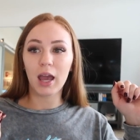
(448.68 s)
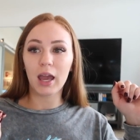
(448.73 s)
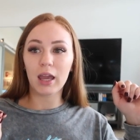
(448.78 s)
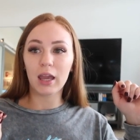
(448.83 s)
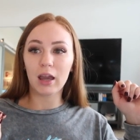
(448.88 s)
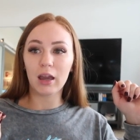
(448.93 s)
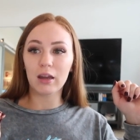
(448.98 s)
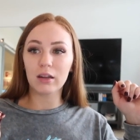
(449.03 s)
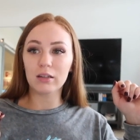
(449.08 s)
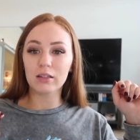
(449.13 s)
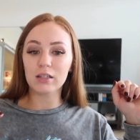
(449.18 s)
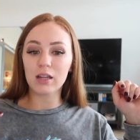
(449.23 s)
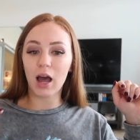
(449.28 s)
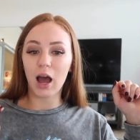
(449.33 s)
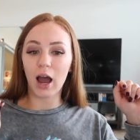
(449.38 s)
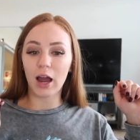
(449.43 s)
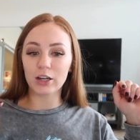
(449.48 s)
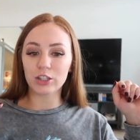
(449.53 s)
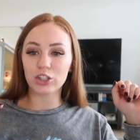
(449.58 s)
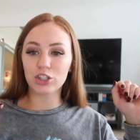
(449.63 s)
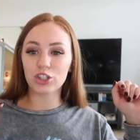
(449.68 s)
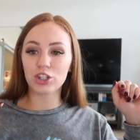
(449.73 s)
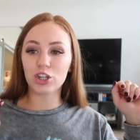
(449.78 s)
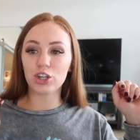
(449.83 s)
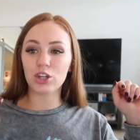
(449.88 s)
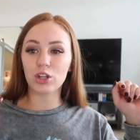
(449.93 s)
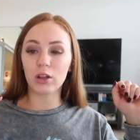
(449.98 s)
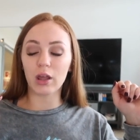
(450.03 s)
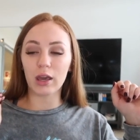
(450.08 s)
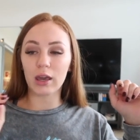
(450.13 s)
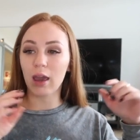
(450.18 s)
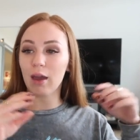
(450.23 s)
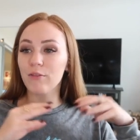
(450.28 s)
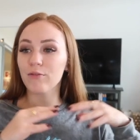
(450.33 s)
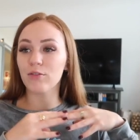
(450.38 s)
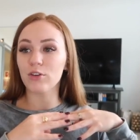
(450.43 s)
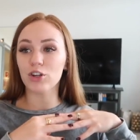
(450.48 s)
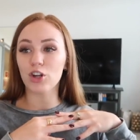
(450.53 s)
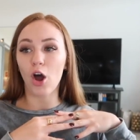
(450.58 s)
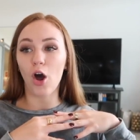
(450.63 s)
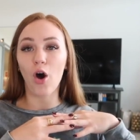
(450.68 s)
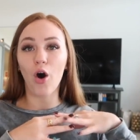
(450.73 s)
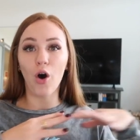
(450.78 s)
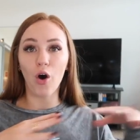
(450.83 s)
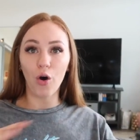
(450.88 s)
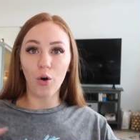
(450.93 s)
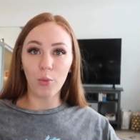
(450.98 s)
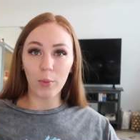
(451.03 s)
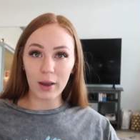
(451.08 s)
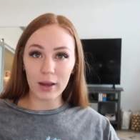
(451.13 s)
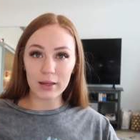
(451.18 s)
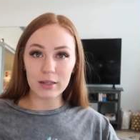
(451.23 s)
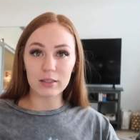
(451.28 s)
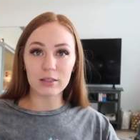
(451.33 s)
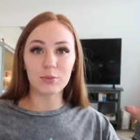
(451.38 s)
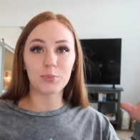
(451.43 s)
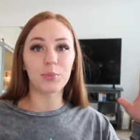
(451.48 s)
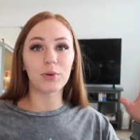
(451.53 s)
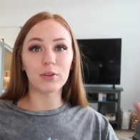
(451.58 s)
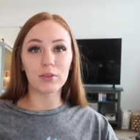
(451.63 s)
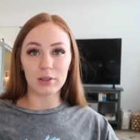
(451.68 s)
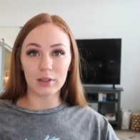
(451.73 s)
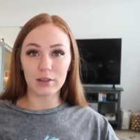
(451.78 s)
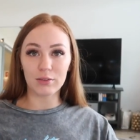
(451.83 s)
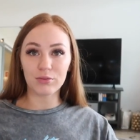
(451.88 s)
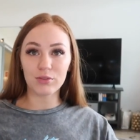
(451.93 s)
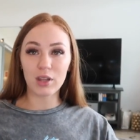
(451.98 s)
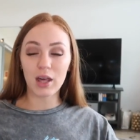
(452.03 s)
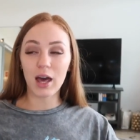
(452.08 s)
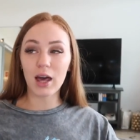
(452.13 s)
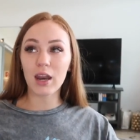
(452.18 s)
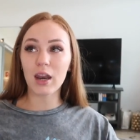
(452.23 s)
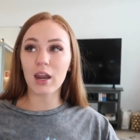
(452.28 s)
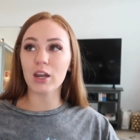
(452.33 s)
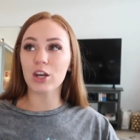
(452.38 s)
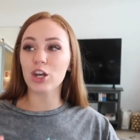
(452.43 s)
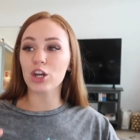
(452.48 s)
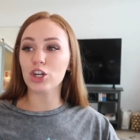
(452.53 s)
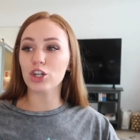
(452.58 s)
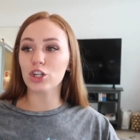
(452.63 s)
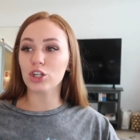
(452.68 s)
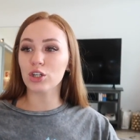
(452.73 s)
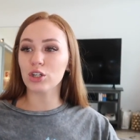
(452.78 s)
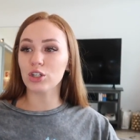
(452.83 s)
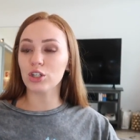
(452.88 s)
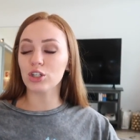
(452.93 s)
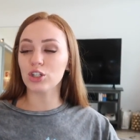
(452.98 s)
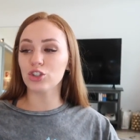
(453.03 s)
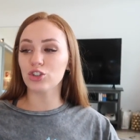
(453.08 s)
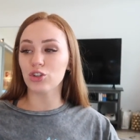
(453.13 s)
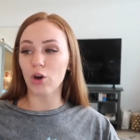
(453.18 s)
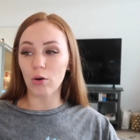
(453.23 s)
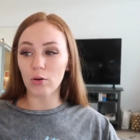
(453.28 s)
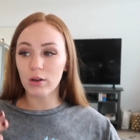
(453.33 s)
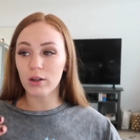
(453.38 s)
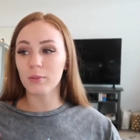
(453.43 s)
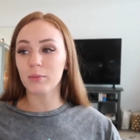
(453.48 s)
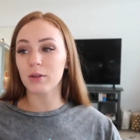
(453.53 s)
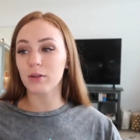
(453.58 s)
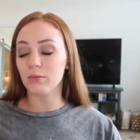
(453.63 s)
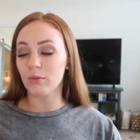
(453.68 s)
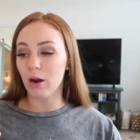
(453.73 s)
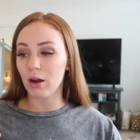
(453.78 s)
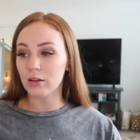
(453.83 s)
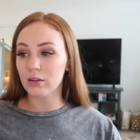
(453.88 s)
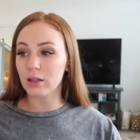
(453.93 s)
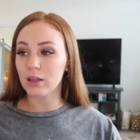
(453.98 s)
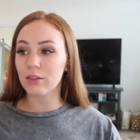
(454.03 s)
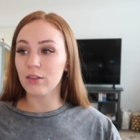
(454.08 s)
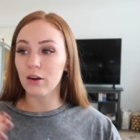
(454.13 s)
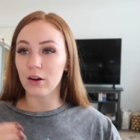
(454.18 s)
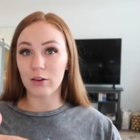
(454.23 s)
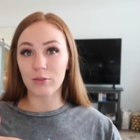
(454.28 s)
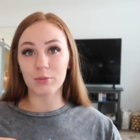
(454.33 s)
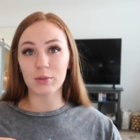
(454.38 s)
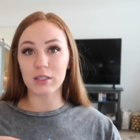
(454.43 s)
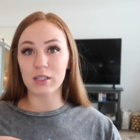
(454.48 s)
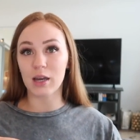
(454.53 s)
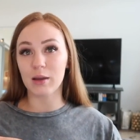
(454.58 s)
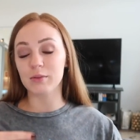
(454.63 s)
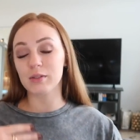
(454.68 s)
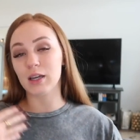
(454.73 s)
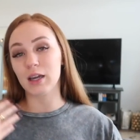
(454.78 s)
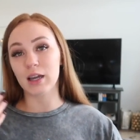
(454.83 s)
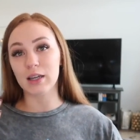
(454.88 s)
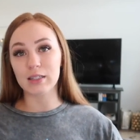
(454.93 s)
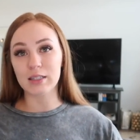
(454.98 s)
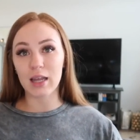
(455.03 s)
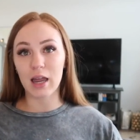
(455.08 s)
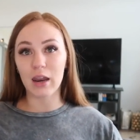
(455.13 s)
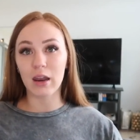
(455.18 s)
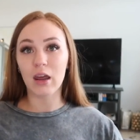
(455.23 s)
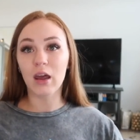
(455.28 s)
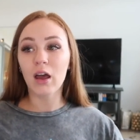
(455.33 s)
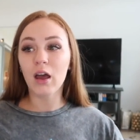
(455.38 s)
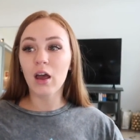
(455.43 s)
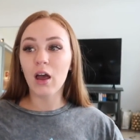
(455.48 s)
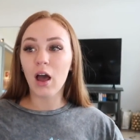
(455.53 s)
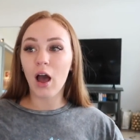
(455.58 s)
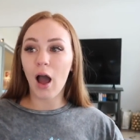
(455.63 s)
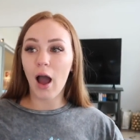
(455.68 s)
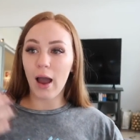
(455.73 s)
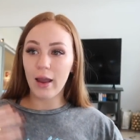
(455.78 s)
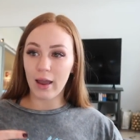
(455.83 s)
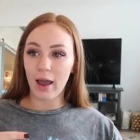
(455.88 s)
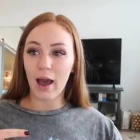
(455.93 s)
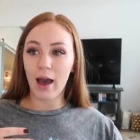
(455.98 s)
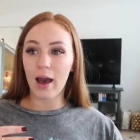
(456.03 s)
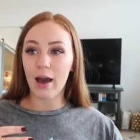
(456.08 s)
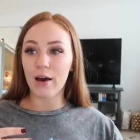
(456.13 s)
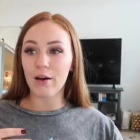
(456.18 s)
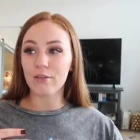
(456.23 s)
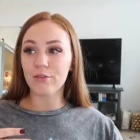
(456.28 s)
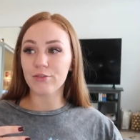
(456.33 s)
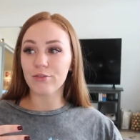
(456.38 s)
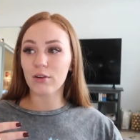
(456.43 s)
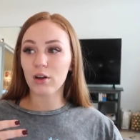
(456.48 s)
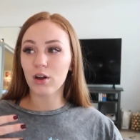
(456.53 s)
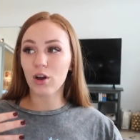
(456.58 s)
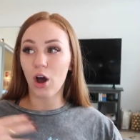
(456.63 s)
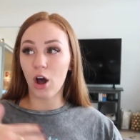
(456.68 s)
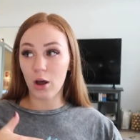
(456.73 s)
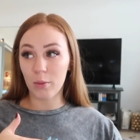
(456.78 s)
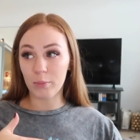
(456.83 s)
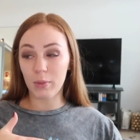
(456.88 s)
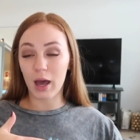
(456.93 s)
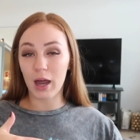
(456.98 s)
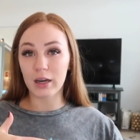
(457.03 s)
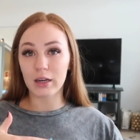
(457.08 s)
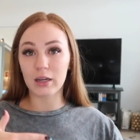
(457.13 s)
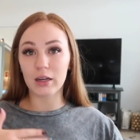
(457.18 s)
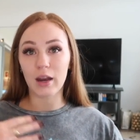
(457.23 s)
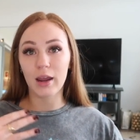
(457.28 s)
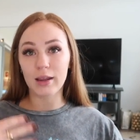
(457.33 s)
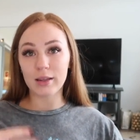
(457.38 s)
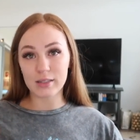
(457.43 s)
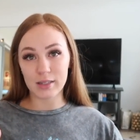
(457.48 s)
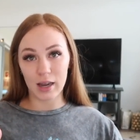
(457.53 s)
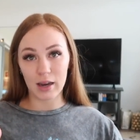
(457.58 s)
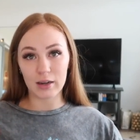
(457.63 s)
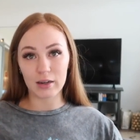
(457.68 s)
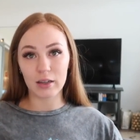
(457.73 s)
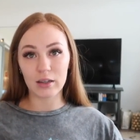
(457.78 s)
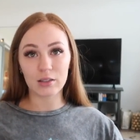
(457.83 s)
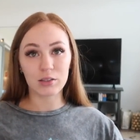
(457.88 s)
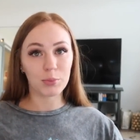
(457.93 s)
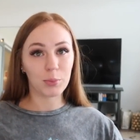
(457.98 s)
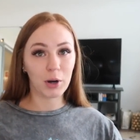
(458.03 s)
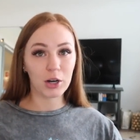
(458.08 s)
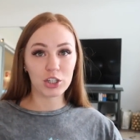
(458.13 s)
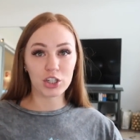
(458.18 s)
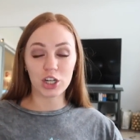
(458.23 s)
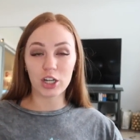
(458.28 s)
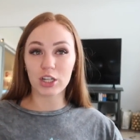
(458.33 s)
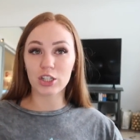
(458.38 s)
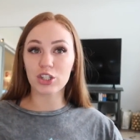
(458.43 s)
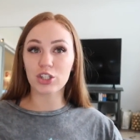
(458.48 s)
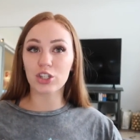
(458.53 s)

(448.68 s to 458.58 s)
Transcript: And I just like have always believed that. And don't get me wrong, like there have been times, like I said, I have combated anxiety and depression.